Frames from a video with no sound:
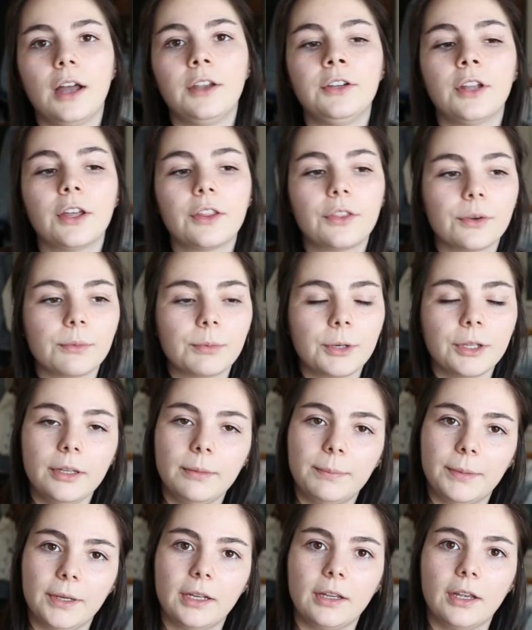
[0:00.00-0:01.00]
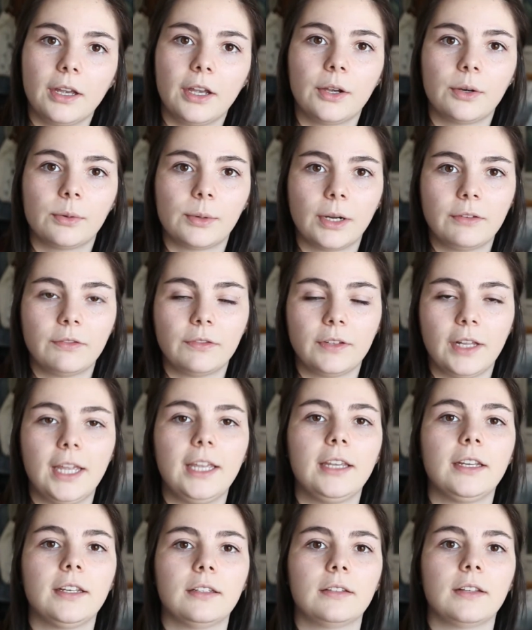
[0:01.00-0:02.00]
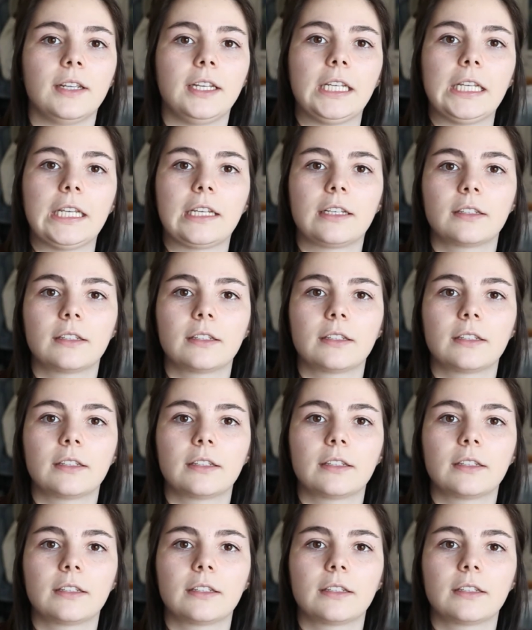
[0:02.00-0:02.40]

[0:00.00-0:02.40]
Another really big red flag is like